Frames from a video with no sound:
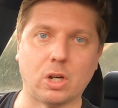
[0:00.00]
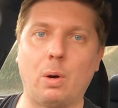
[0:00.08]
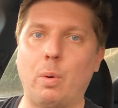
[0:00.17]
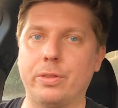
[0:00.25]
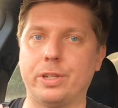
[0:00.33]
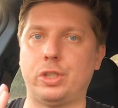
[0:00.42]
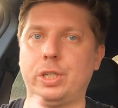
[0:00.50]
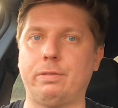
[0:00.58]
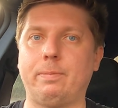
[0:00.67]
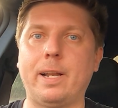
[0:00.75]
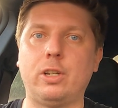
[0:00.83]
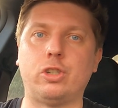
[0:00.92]
I want the
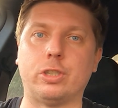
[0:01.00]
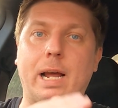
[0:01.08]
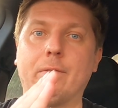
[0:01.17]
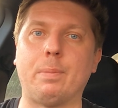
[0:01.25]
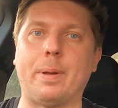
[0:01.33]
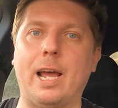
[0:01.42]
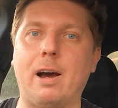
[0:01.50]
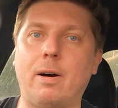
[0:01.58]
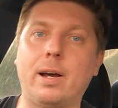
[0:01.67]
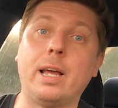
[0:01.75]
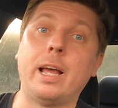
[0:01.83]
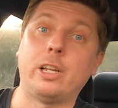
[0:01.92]
shift managers to have the
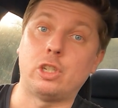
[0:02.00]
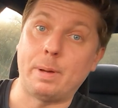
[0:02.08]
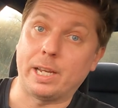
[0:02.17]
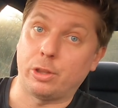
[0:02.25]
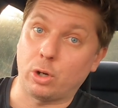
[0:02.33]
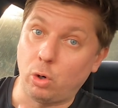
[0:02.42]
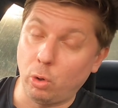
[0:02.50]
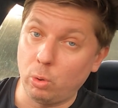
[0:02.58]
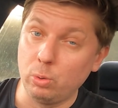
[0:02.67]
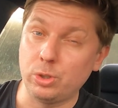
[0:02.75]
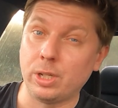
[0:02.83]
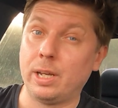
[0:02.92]
power to make the
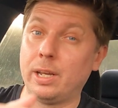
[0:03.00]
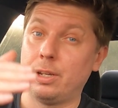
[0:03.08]
calls